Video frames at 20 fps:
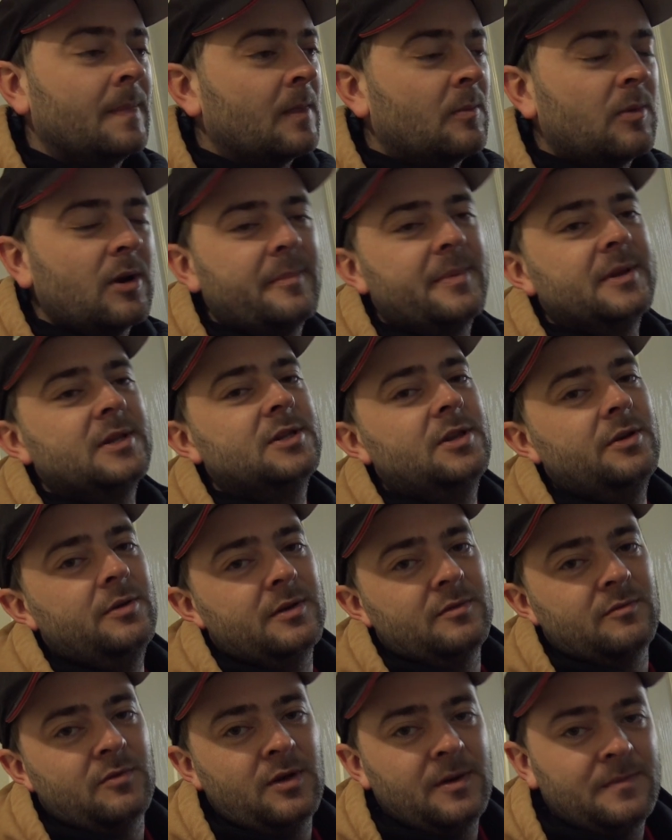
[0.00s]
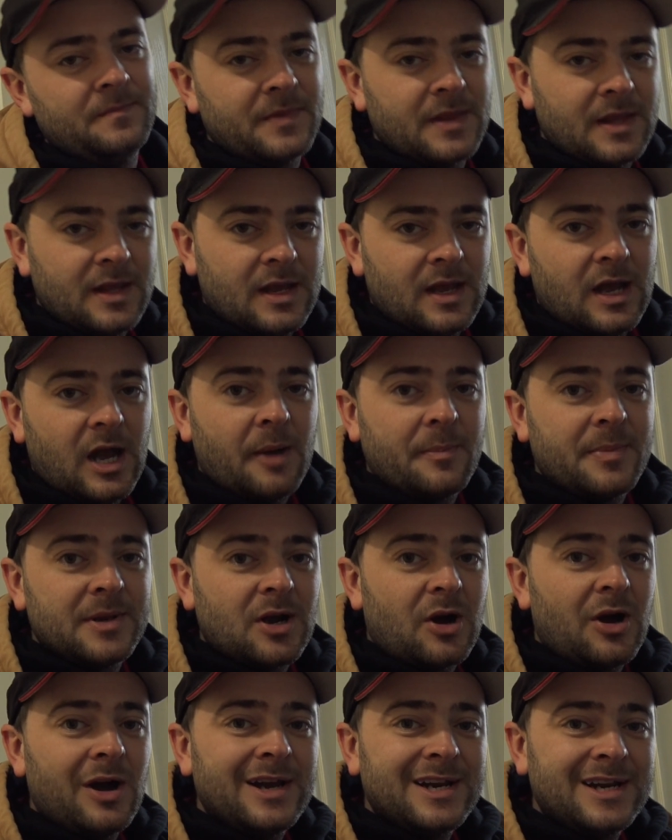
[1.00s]
What I've been doing, right? I've been
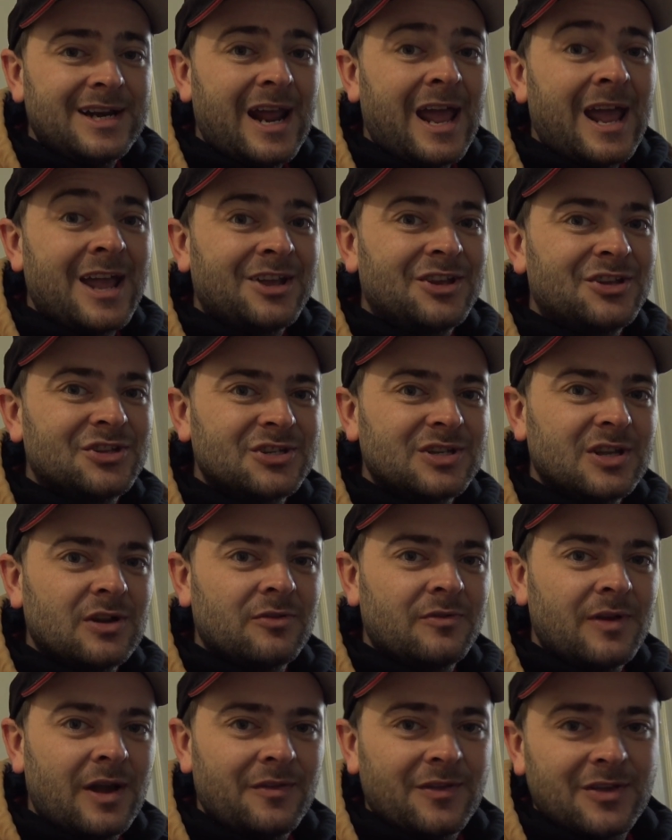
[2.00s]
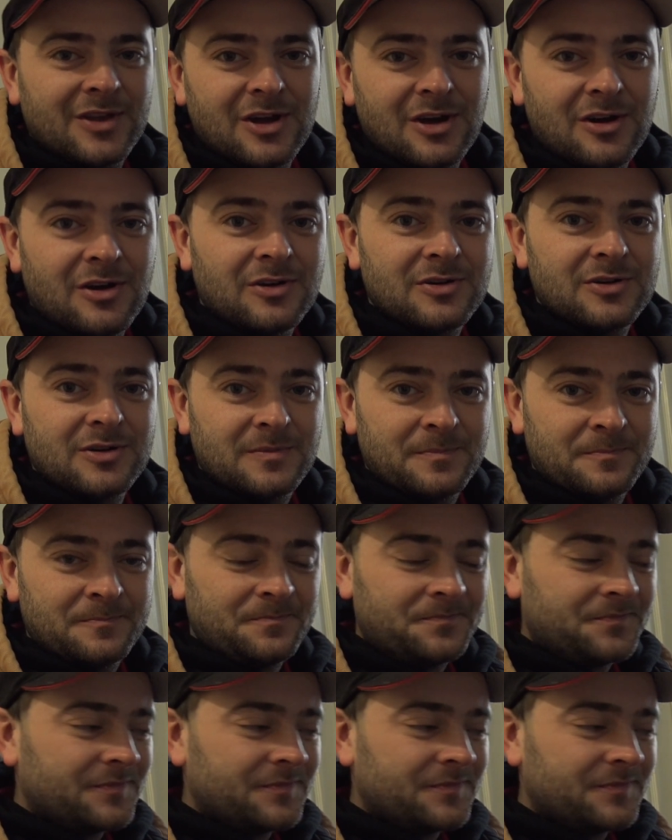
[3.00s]
hiding eggs around the garden.